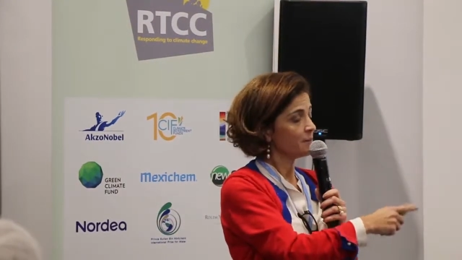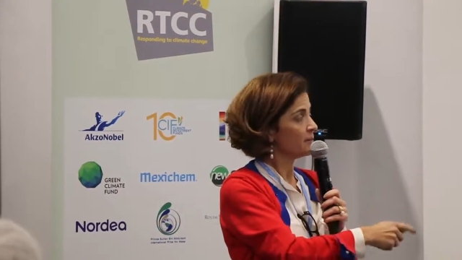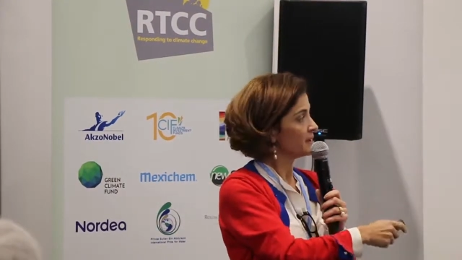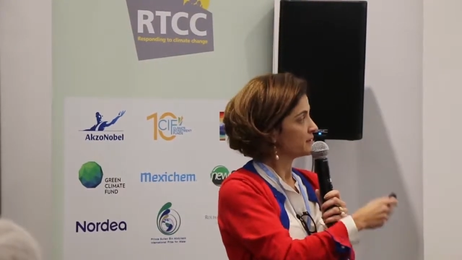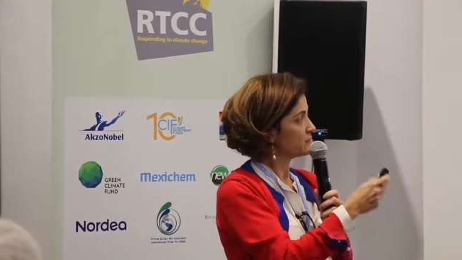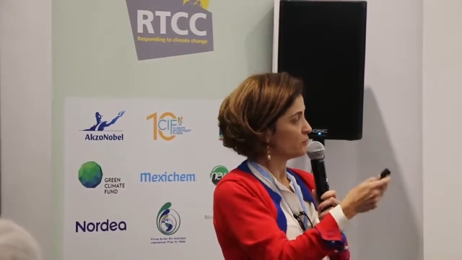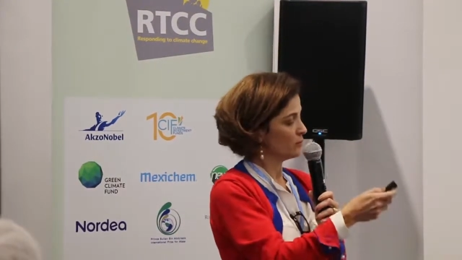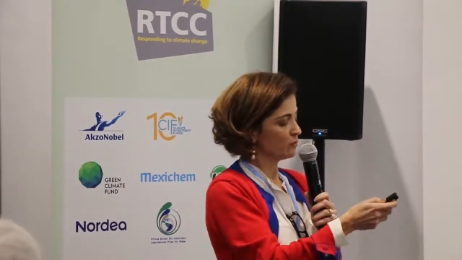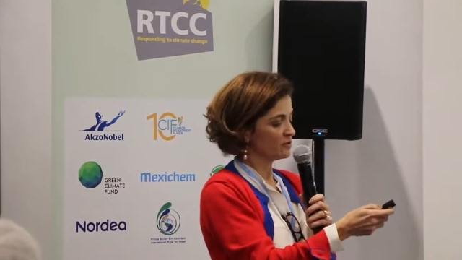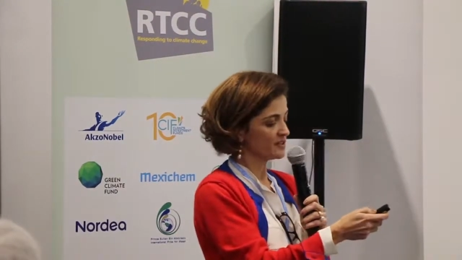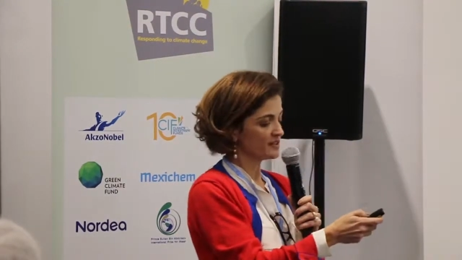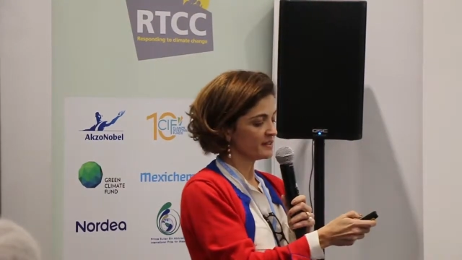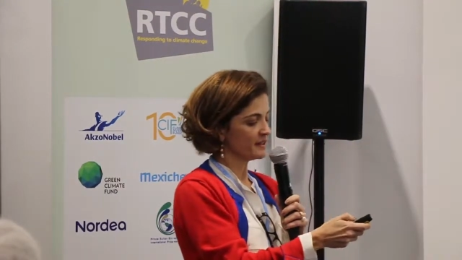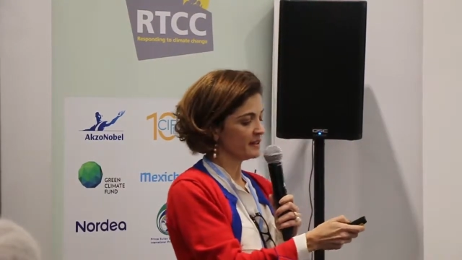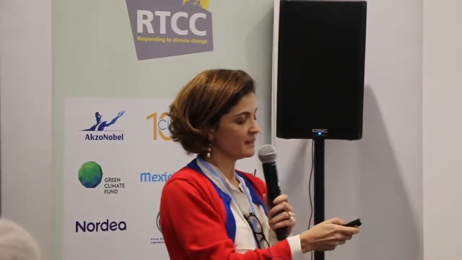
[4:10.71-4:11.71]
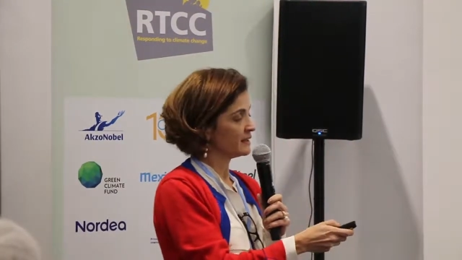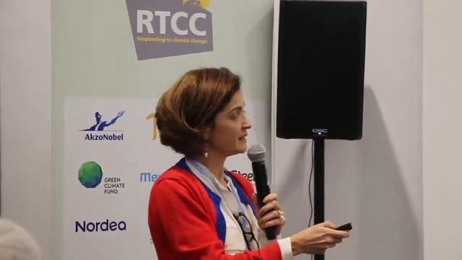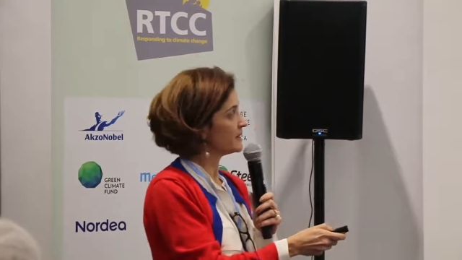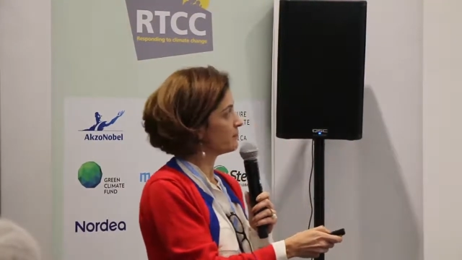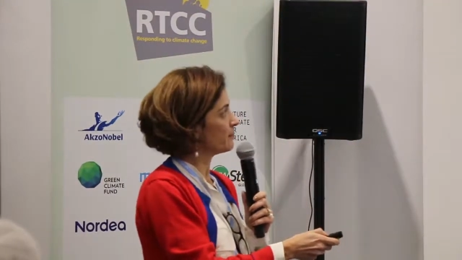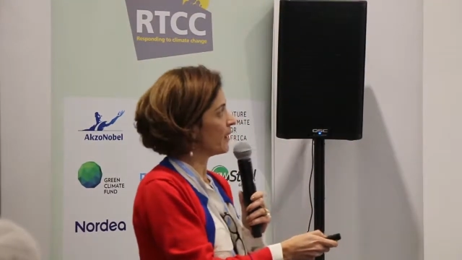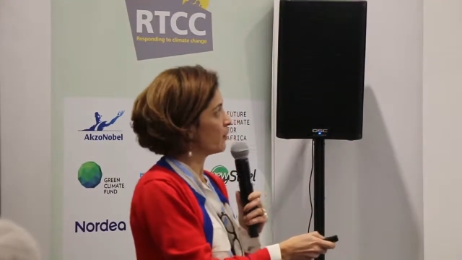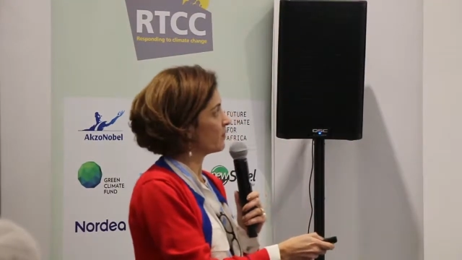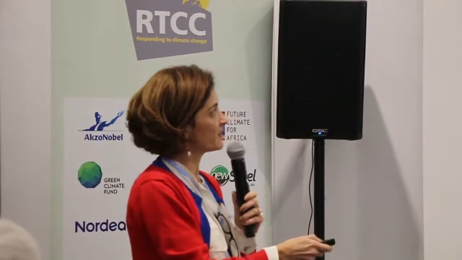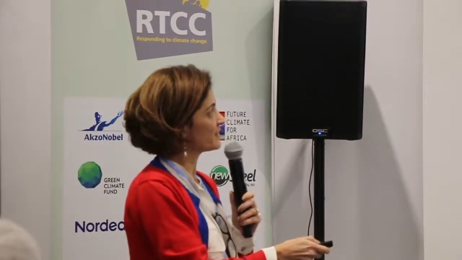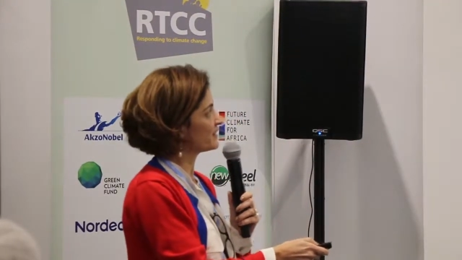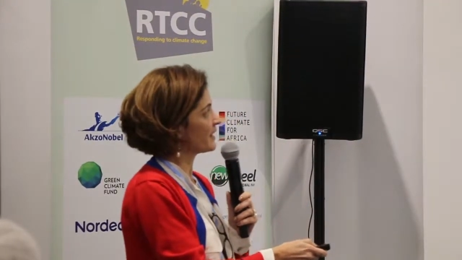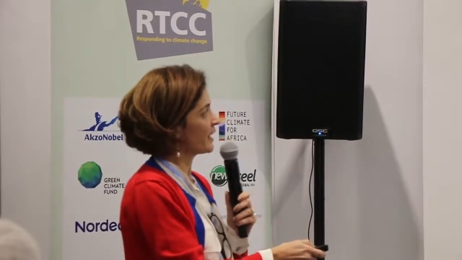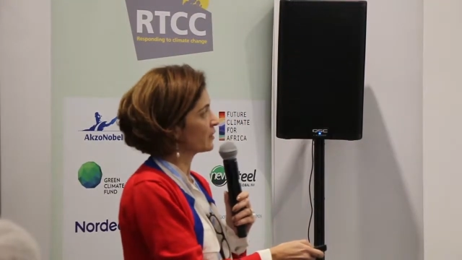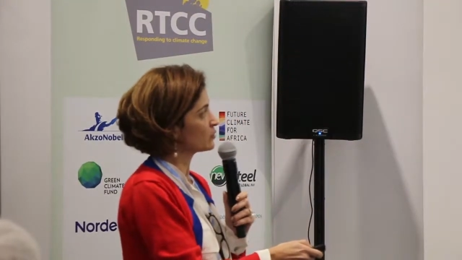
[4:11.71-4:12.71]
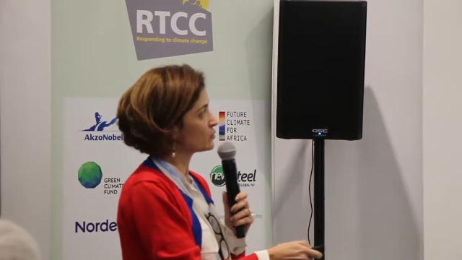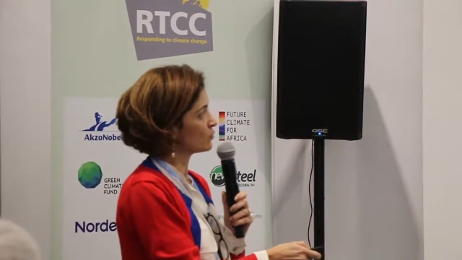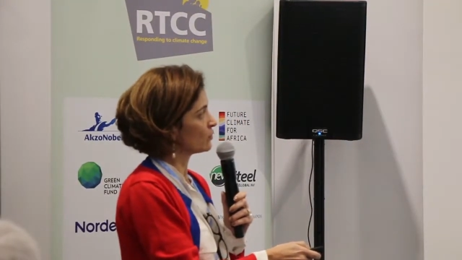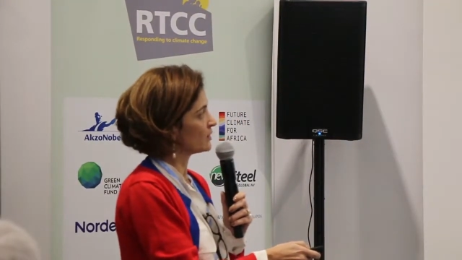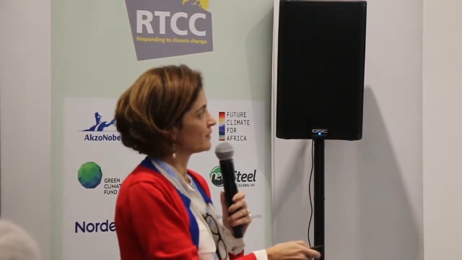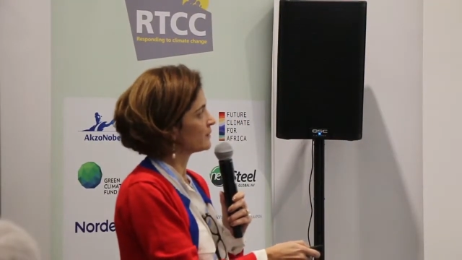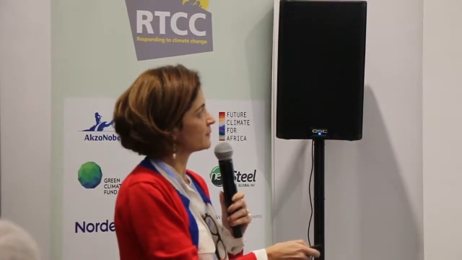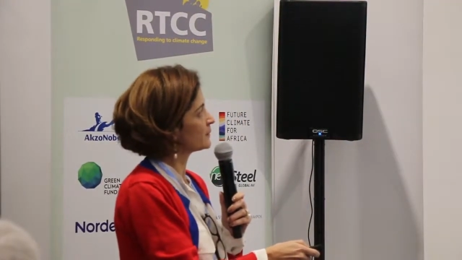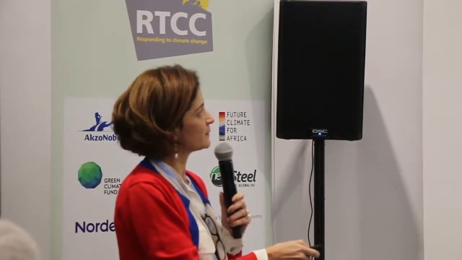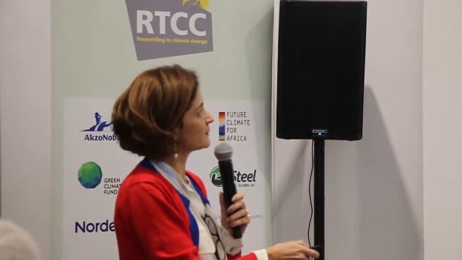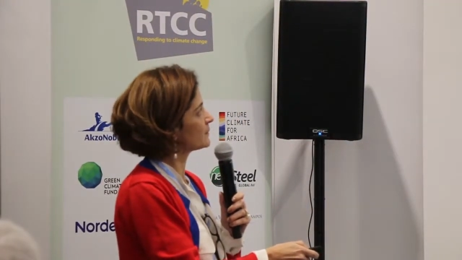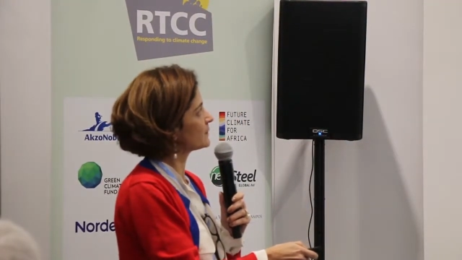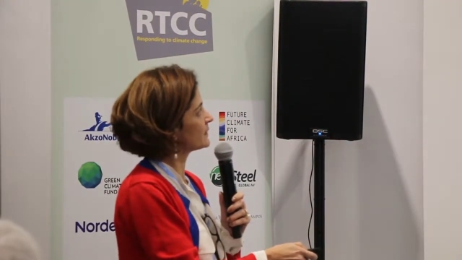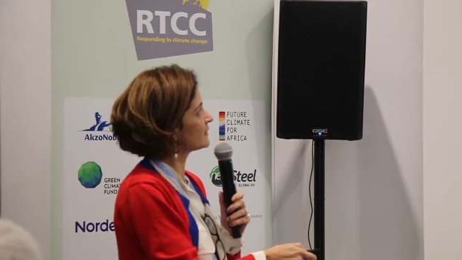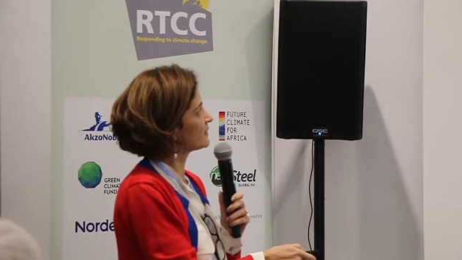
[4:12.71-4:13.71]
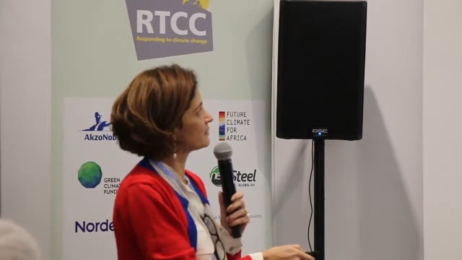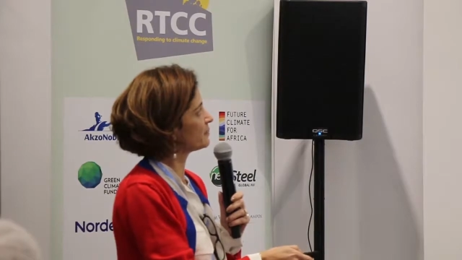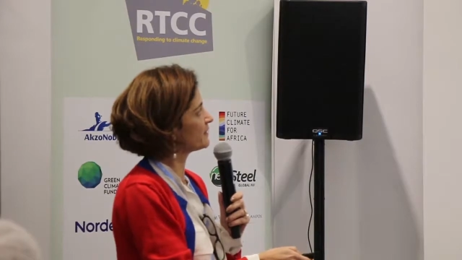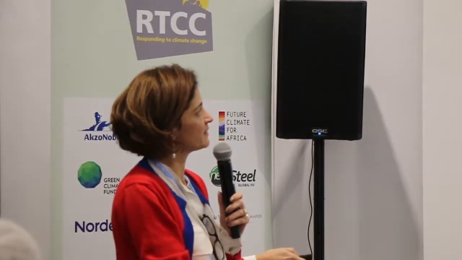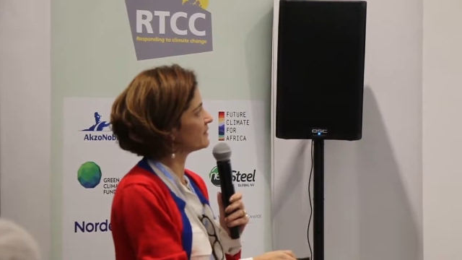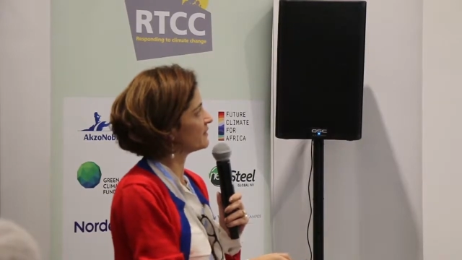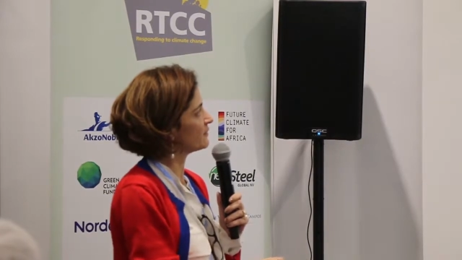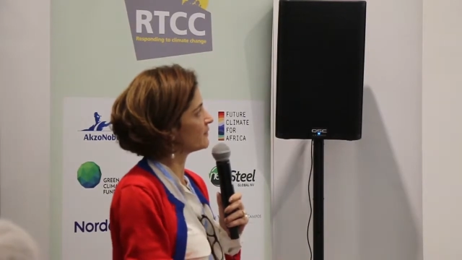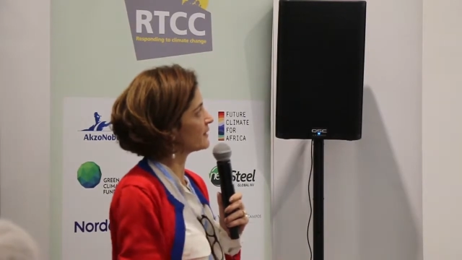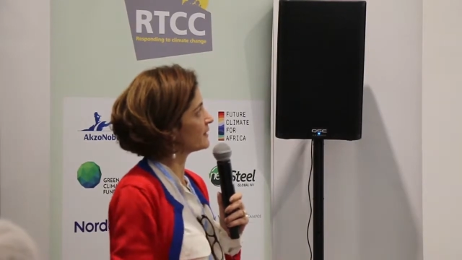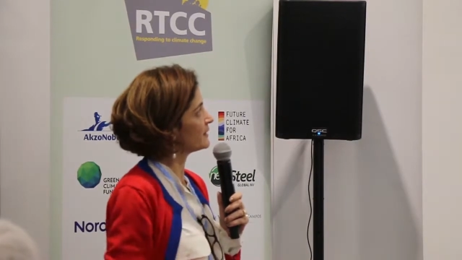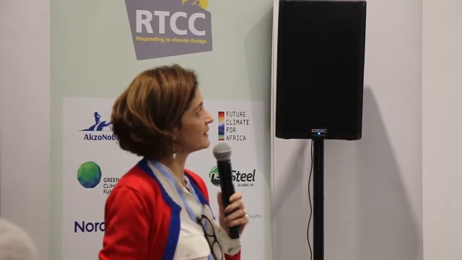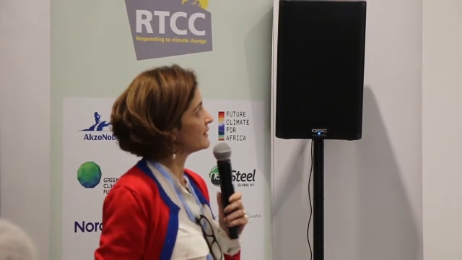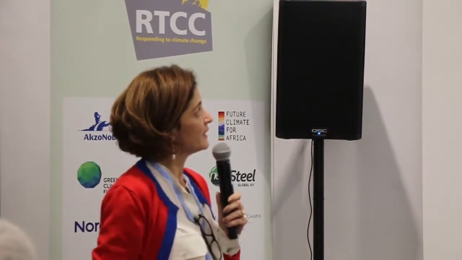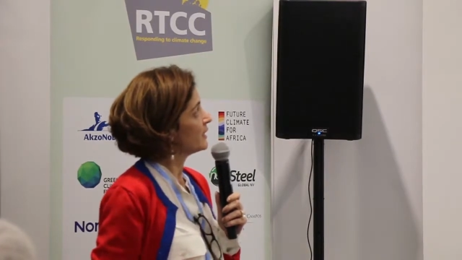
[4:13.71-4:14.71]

but we see in the power sector specifically.